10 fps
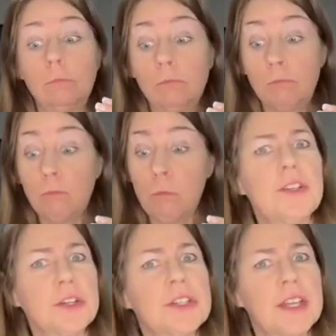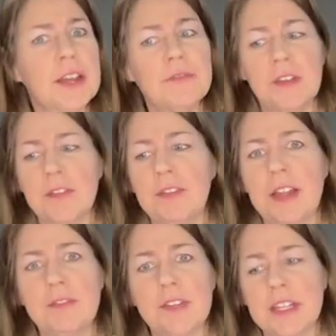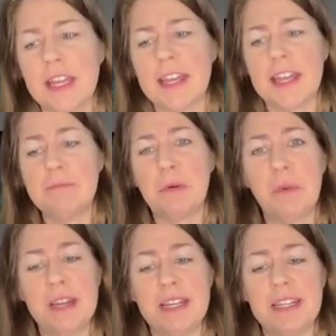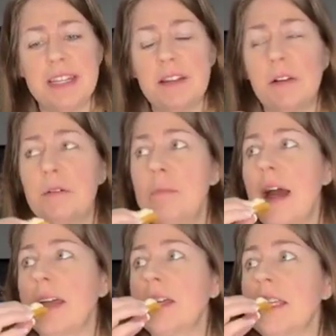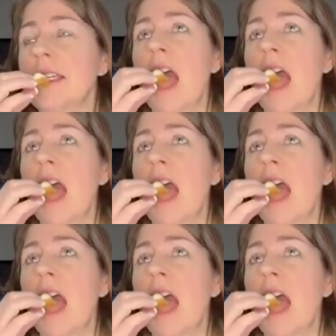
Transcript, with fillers: Mm, took a second for the flavors to kick in, but when it did, oh my goodness.